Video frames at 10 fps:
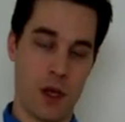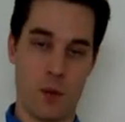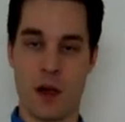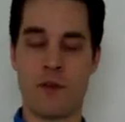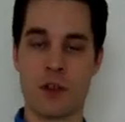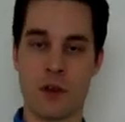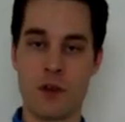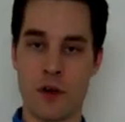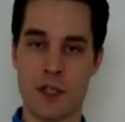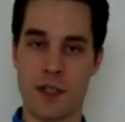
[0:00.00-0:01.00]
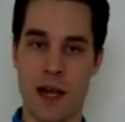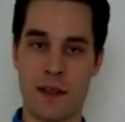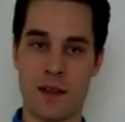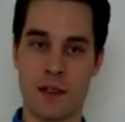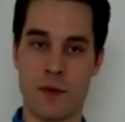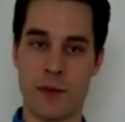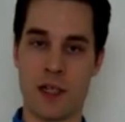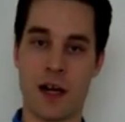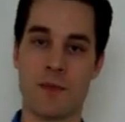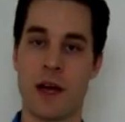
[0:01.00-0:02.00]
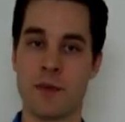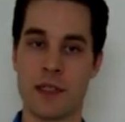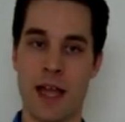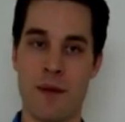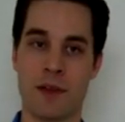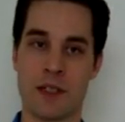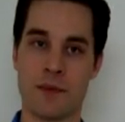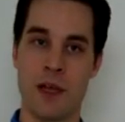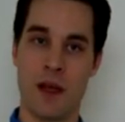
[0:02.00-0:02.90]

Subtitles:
We covered the glucose side of things when we talked about metabolism.